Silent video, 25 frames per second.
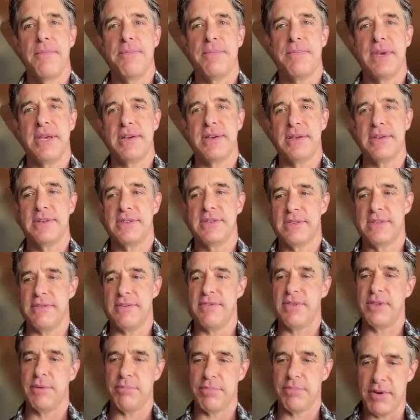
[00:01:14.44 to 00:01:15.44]
Because
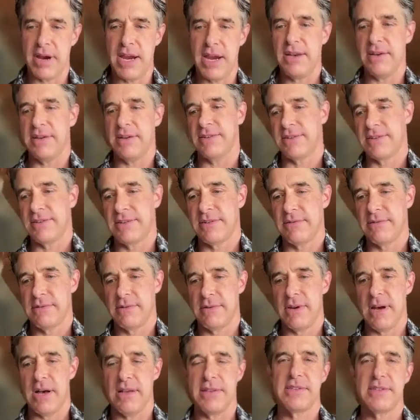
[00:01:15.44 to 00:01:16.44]
if the brain is
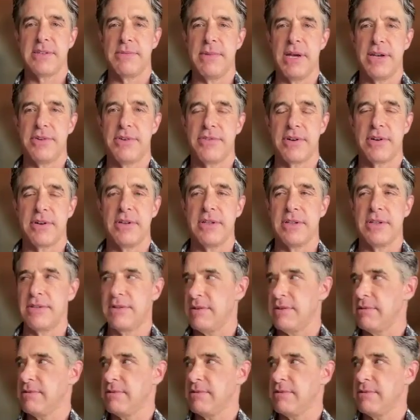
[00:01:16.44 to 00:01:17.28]
not symmetrical,